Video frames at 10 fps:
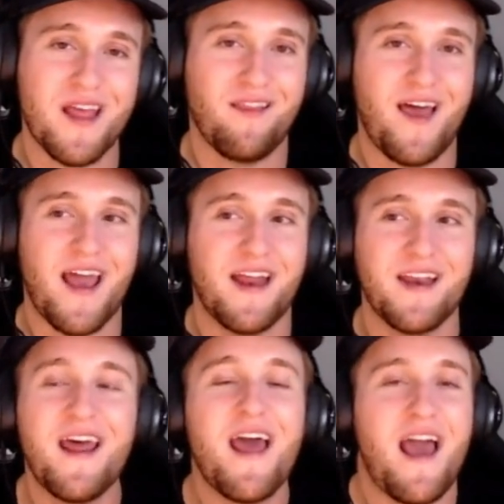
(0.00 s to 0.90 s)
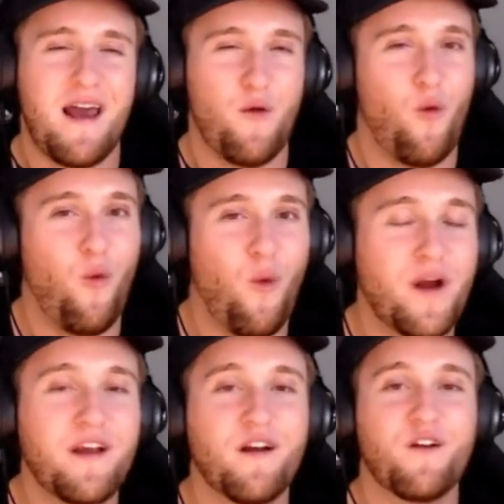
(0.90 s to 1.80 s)
they land? And
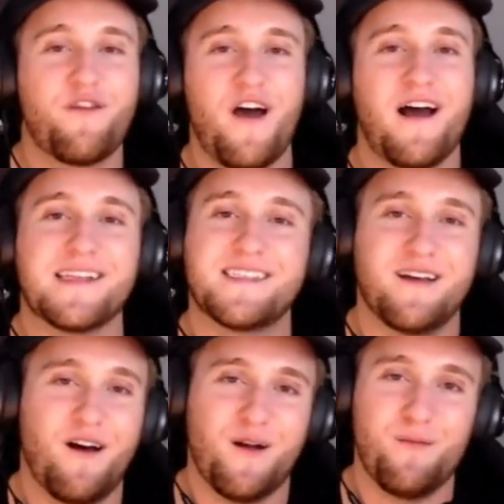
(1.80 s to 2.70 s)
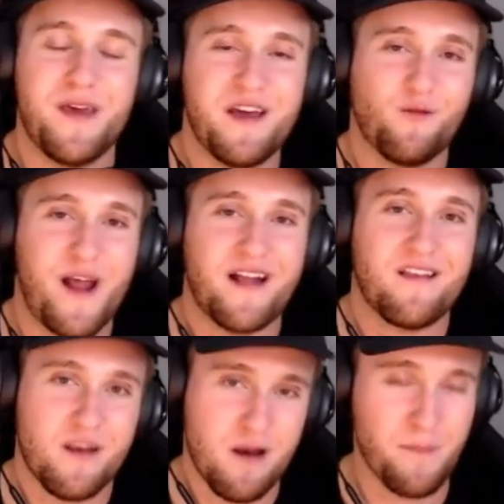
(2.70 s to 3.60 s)
what are your thoughts on being
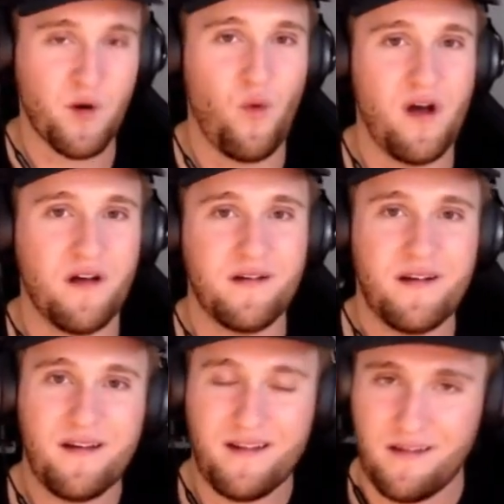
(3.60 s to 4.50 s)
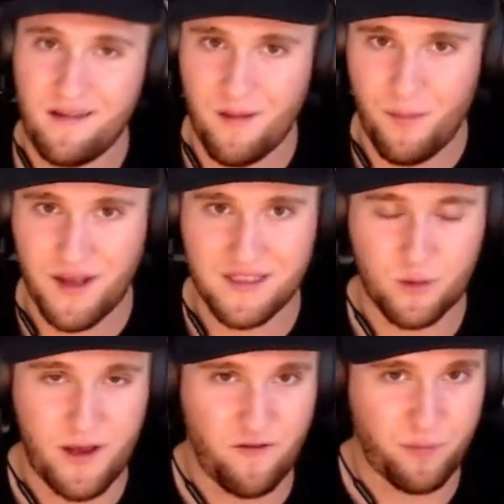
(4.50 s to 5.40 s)
ranked number 1 in the Big
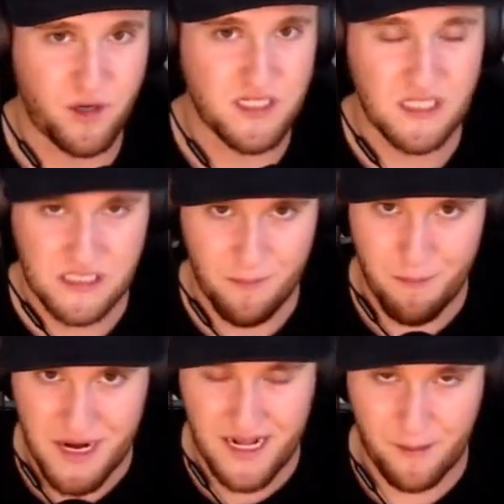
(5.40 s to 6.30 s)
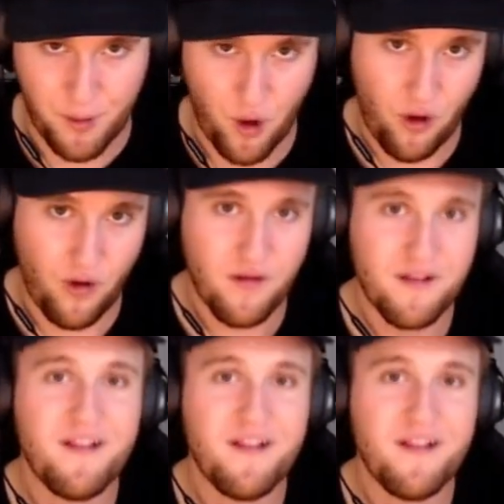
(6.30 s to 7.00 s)
12 preseason media poll?